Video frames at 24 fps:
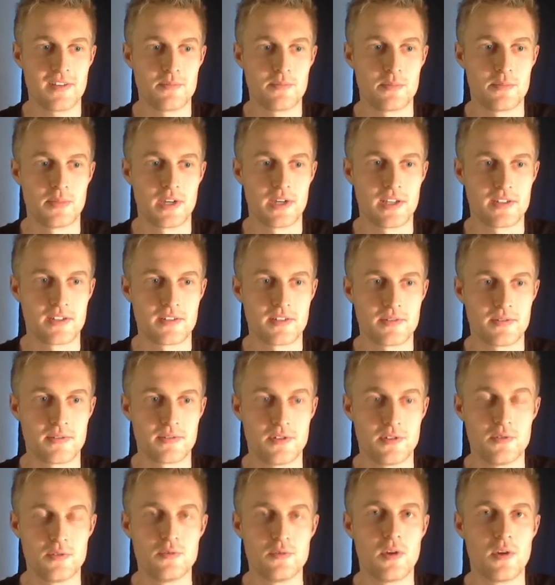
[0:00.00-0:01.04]
but
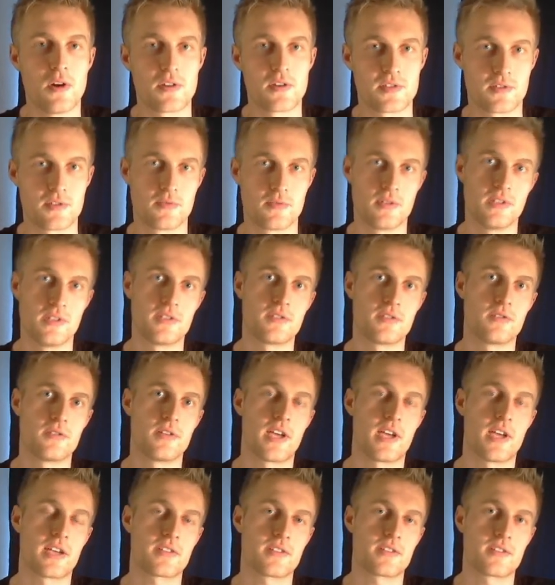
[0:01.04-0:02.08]
you also need to
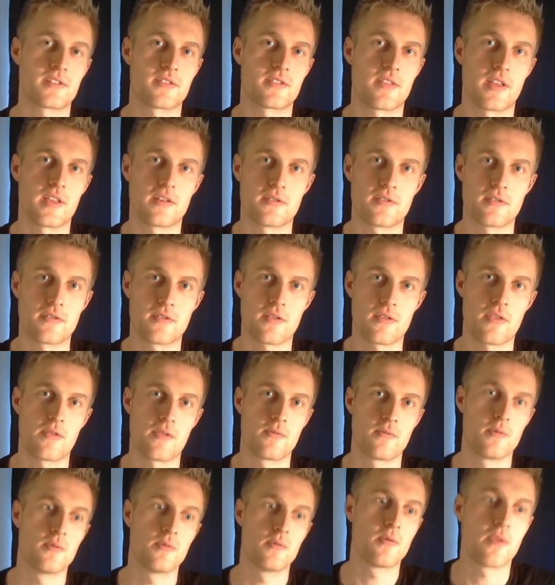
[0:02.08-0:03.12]
access that
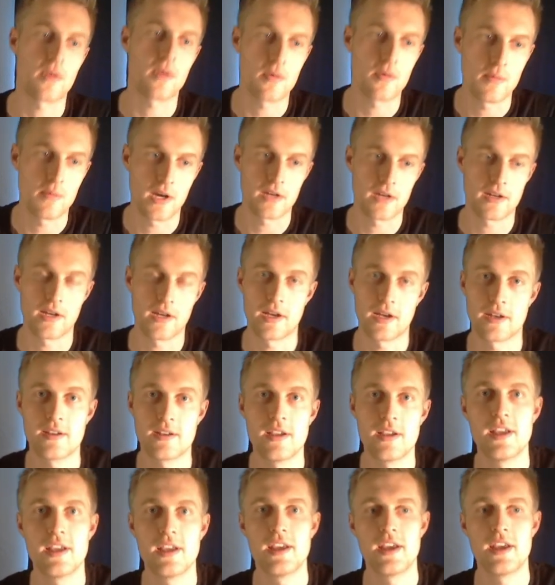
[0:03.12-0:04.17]
through the command line,
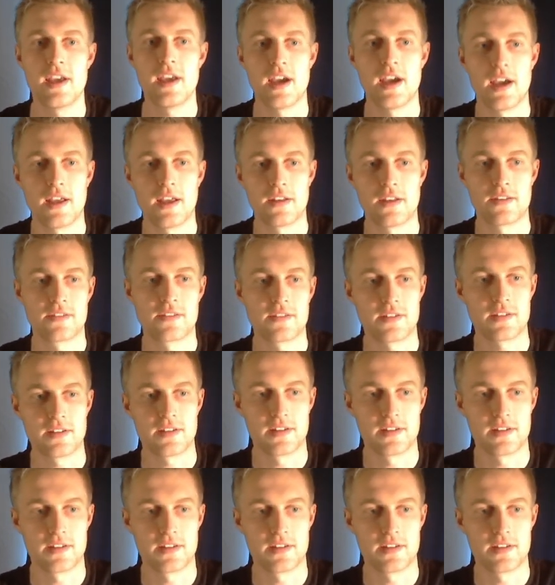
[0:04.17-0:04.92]
and